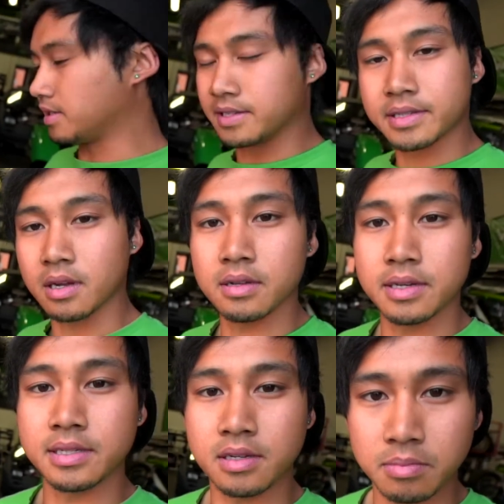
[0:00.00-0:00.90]
install
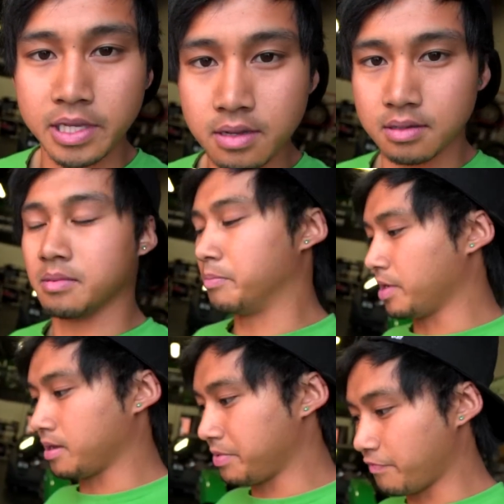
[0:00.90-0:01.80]
is complete,
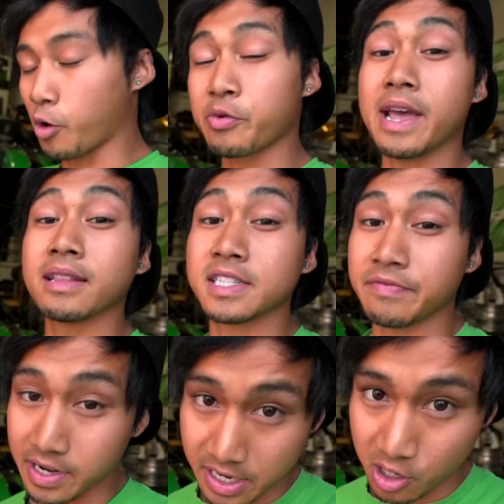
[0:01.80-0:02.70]
but before we end this
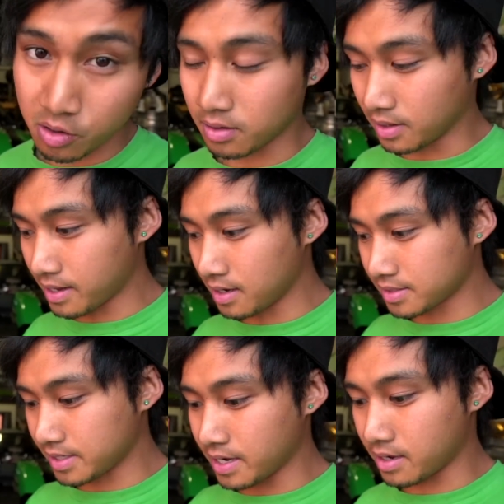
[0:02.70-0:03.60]
video, let
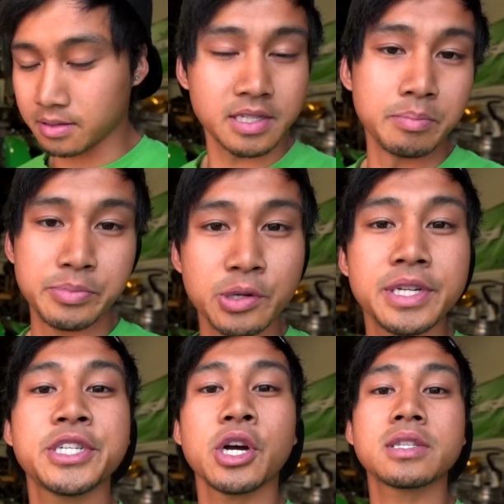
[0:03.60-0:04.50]
us take some beauty
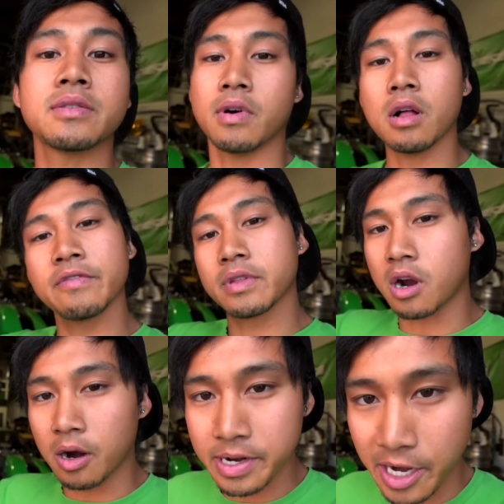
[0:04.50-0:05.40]
shots of all of the
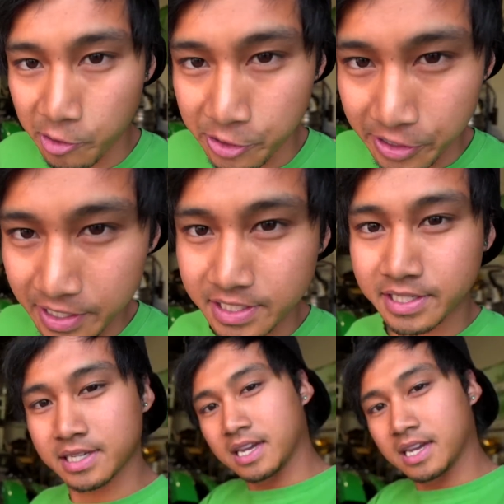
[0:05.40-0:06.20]
carbon Aero goodness.